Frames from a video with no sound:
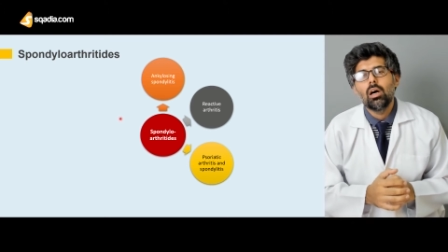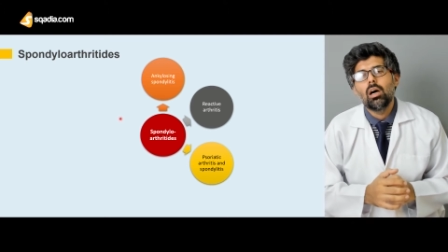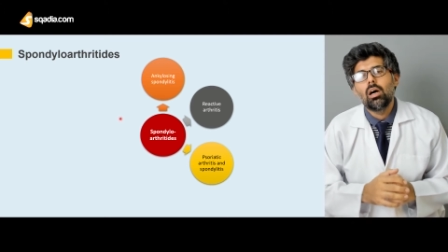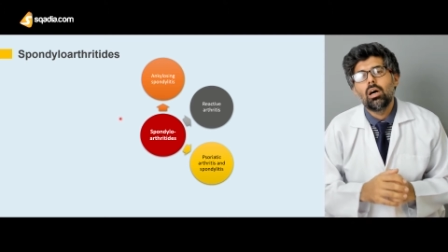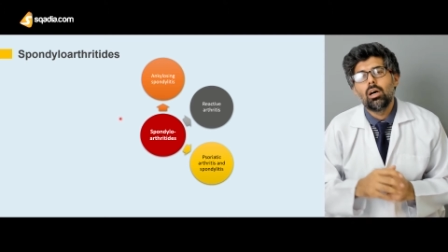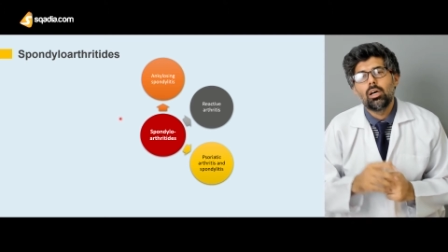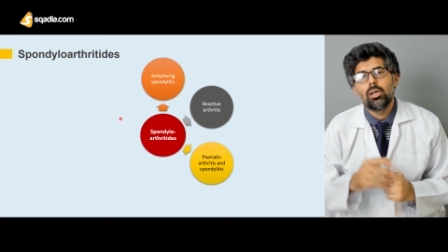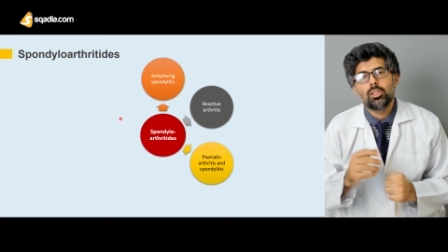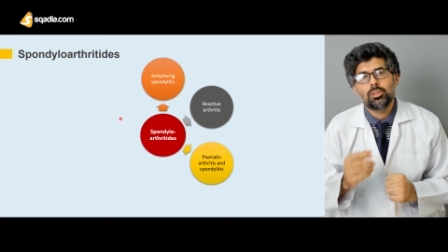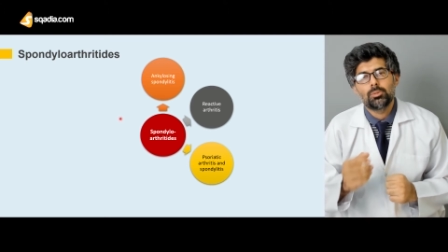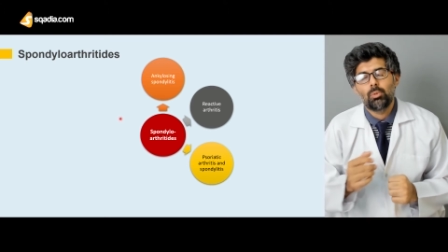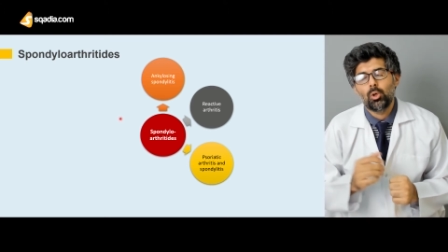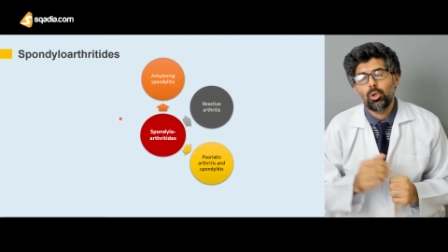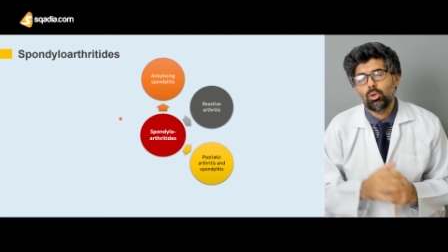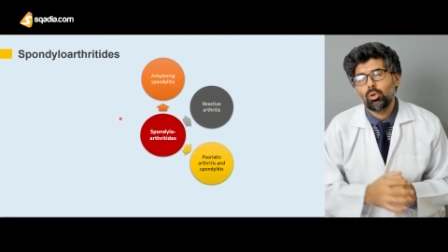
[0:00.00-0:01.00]

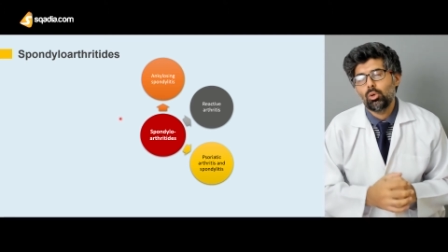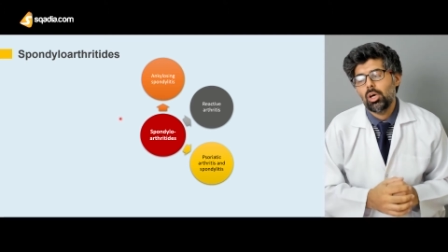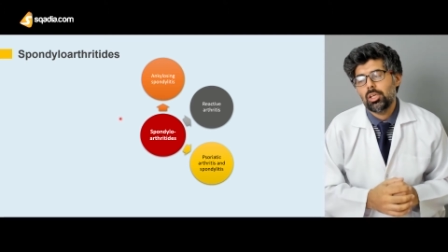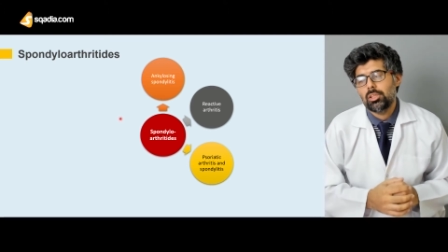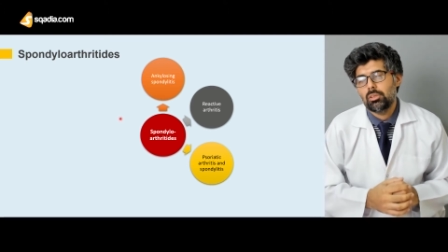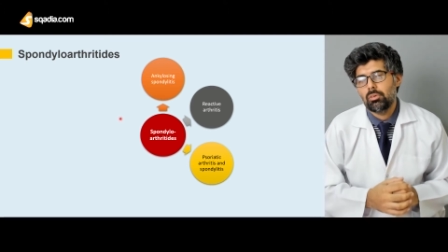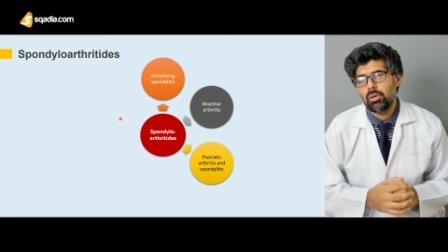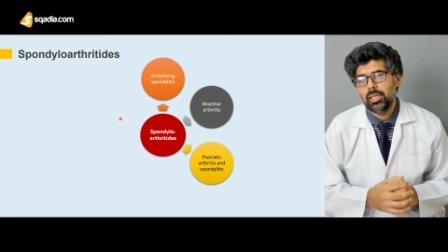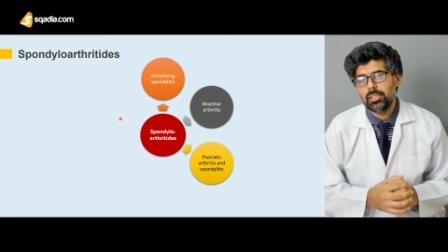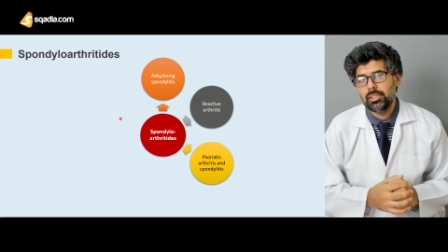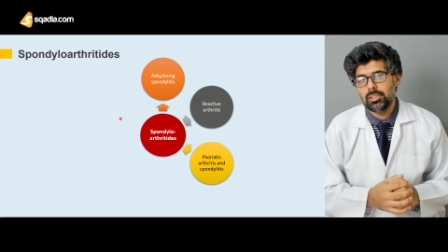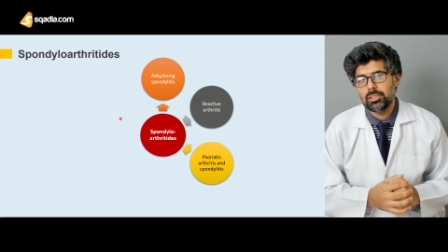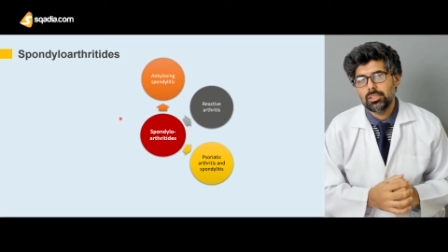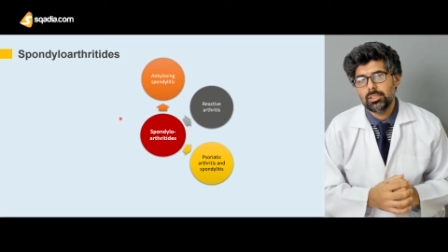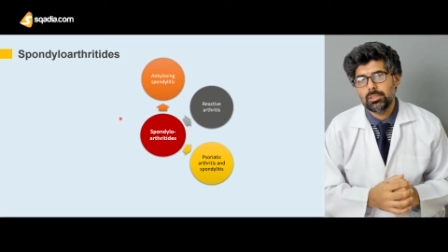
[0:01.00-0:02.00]

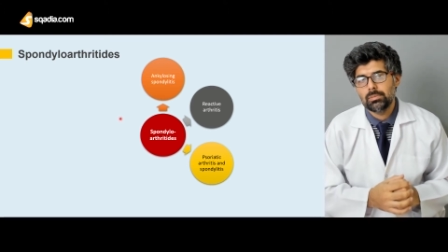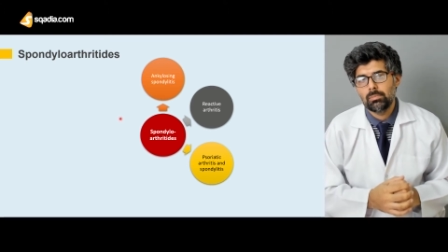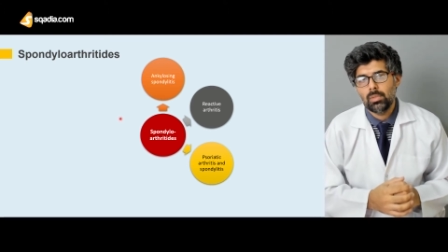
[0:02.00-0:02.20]
spondyloarthritis.